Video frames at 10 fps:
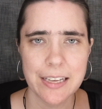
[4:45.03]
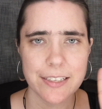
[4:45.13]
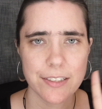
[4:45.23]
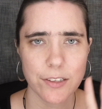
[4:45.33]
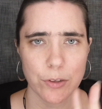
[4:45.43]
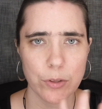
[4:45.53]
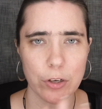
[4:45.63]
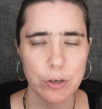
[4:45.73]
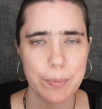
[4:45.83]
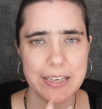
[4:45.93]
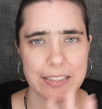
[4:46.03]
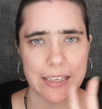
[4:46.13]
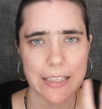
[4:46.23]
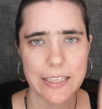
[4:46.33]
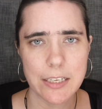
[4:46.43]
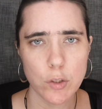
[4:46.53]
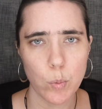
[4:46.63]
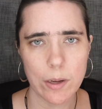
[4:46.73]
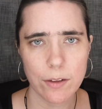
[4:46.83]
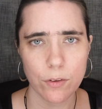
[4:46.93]
so there are basically
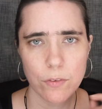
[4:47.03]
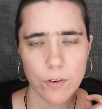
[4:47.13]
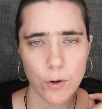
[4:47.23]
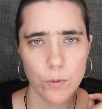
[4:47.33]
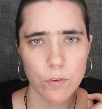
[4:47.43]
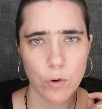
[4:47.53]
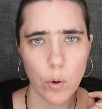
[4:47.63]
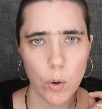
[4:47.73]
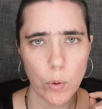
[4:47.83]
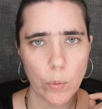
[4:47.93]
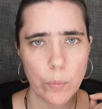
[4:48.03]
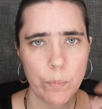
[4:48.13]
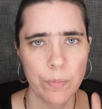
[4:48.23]
12 overall